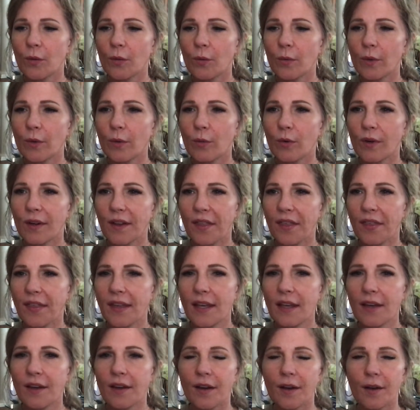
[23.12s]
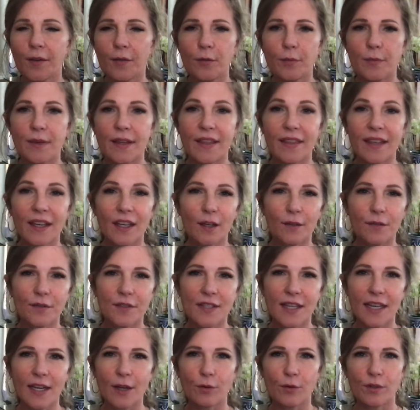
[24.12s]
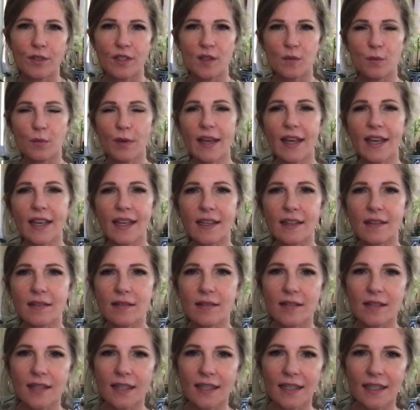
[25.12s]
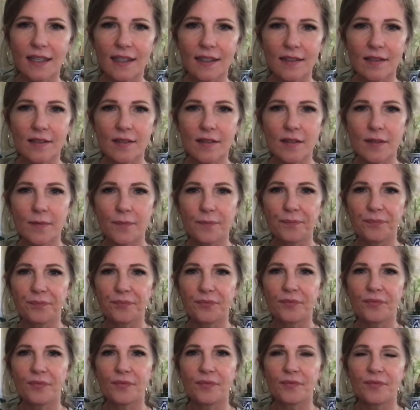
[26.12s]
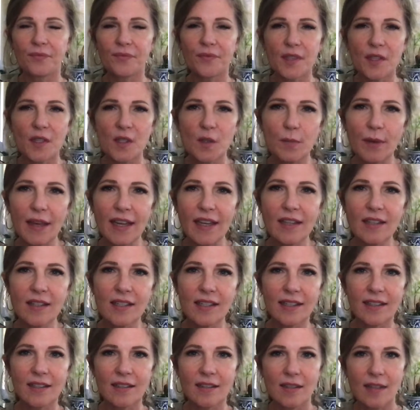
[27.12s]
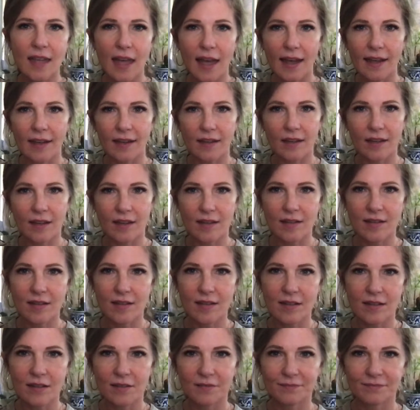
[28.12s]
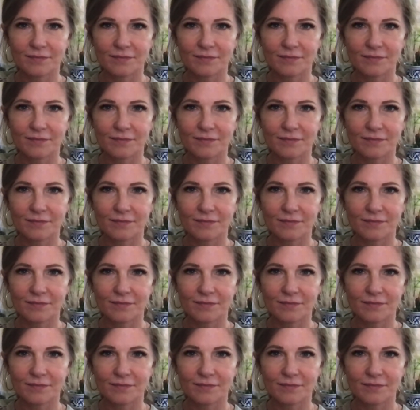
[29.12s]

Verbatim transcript: we want to think of when we think of sacred space is the space inside us